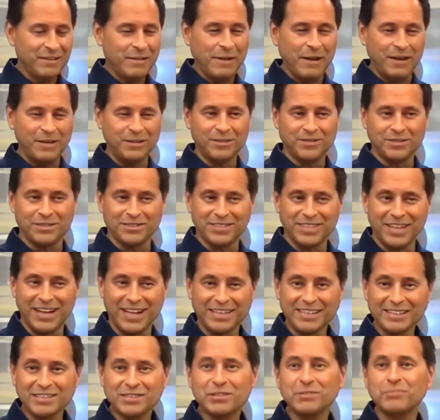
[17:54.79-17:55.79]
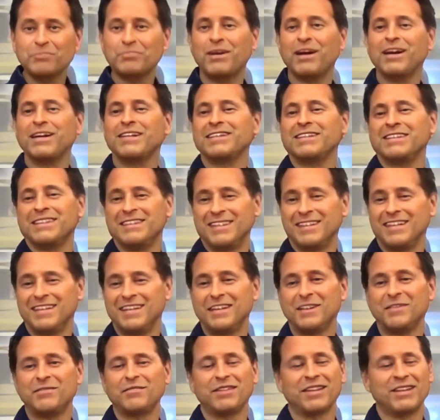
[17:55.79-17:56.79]
I took a tiny little bite at a
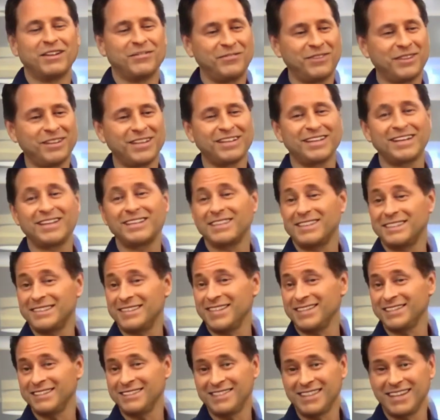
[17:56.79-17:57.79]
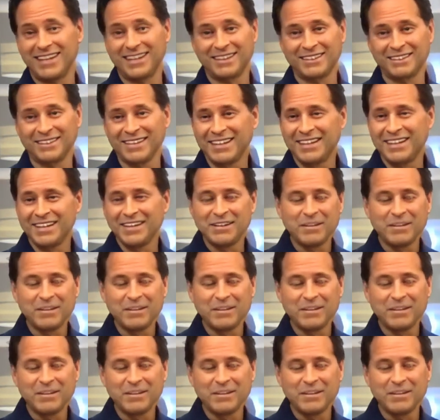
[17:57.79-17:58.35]
time, and I finally got that salad down.